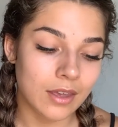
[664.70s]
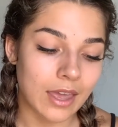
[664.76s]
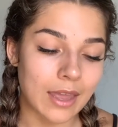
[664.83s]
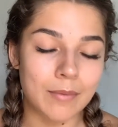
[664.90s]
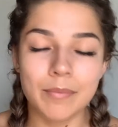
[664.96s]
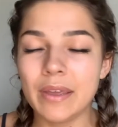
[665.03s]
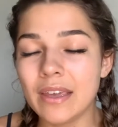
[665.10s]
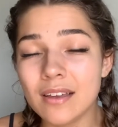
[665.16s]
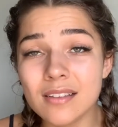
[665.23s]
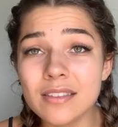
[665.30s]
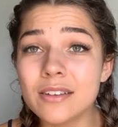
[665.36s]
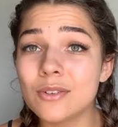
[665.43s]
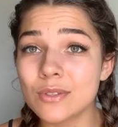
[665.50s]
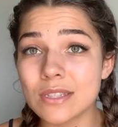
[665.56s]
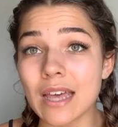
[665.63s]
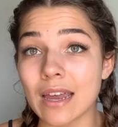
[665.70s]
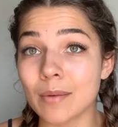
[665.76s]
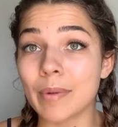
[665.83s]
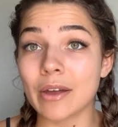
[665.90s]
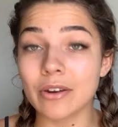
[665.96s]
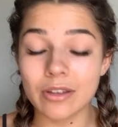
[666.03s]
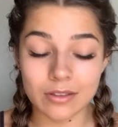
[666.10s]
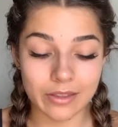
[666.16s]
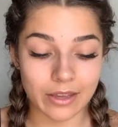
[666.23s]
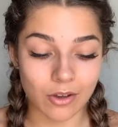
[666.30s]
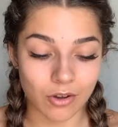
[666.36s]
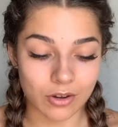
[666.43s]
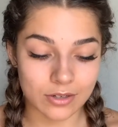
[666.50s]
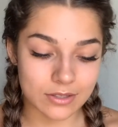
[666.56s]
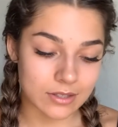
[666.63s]
and being a little sad about it. Like,
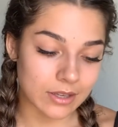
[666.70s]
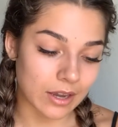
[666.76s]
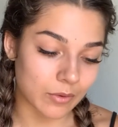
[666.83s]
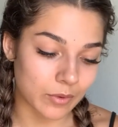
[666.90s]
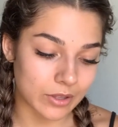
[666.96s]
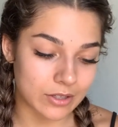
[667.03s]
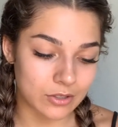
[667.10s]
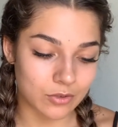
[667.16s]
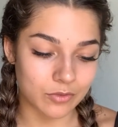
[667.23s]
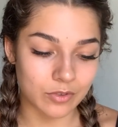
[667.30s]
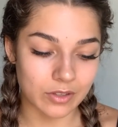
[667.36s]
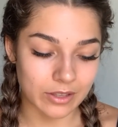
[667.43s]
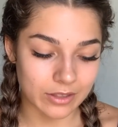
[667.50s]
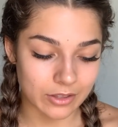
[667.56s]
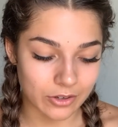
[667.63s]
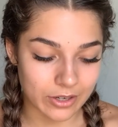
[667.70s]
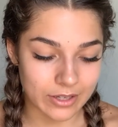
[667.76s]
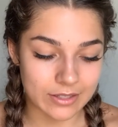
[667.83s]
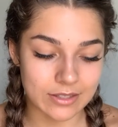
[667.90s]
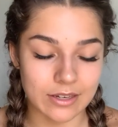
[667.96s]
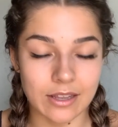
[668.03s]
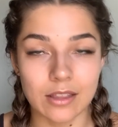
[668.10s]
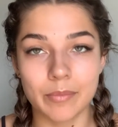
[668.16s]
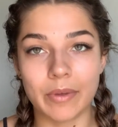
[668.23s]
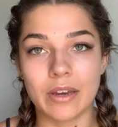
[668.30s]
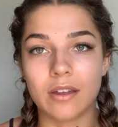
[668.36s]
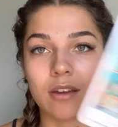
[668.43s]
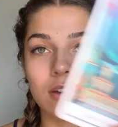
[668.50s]
honestly, I really do feel like there is an element